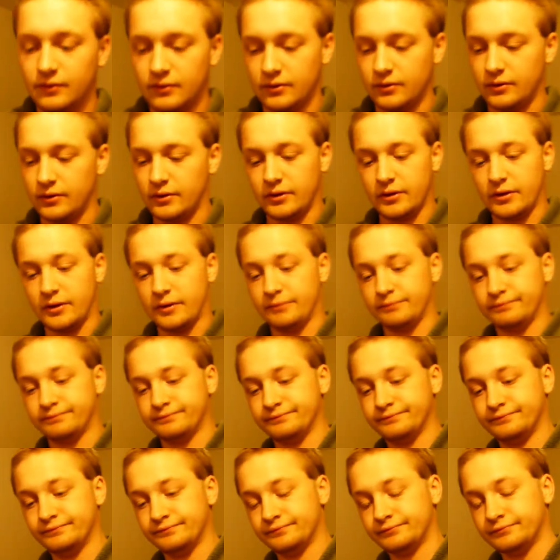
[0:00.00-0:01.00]

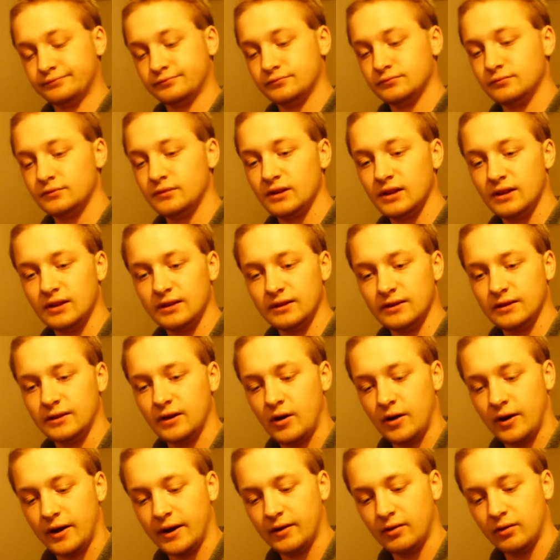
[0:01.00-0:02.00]

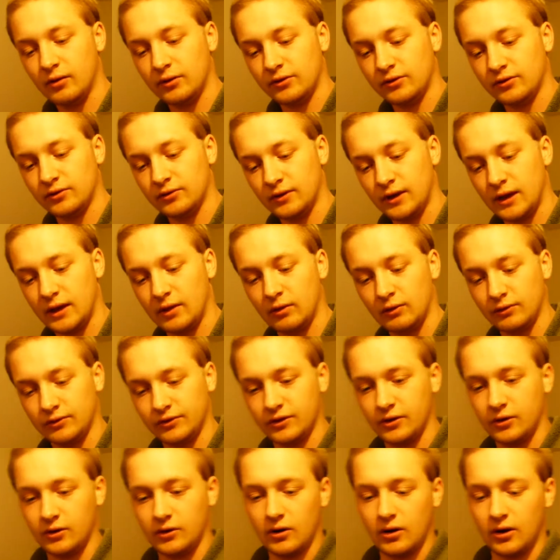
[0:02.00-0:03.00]
It looks
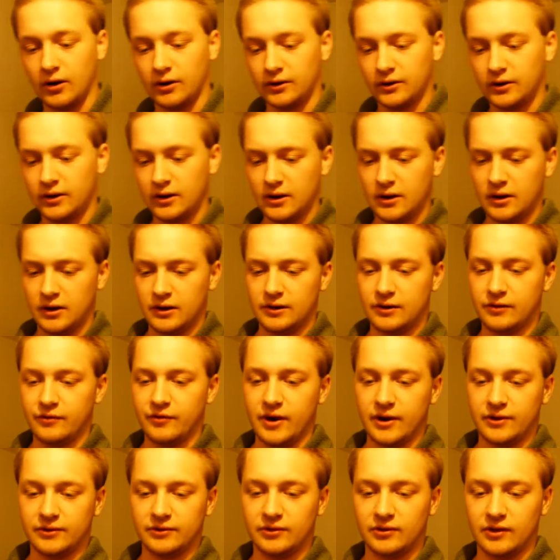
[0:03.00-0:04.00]
good on
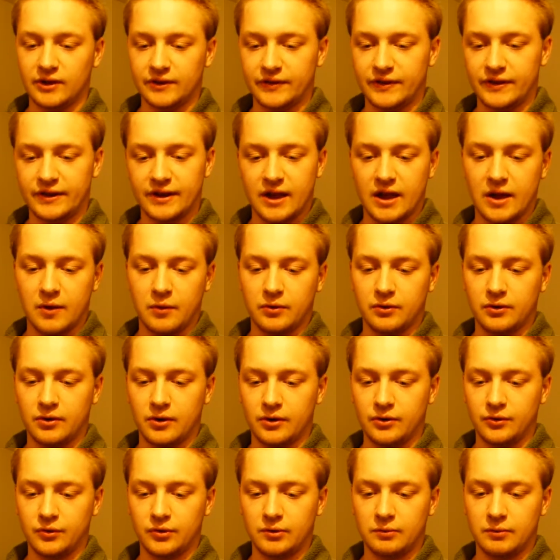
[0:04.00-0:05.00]
devices like the
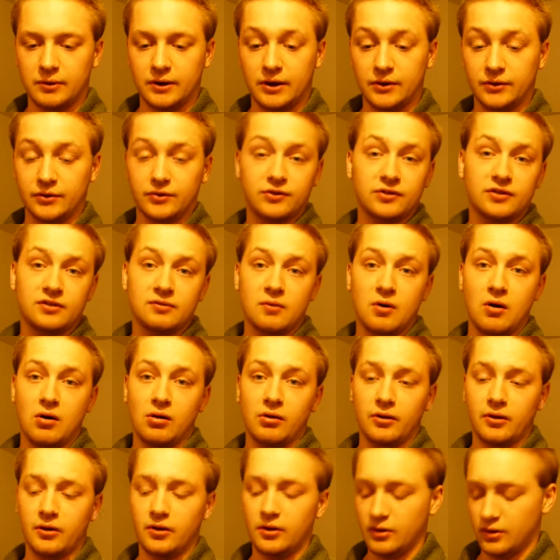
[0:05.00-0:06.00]
K100 because it's
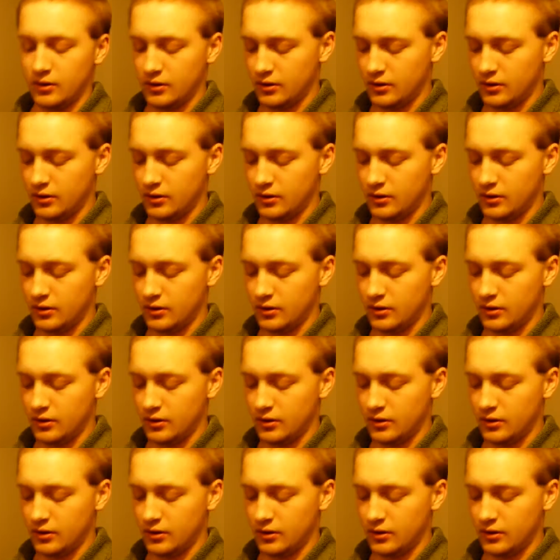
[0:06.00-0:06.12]
smaller.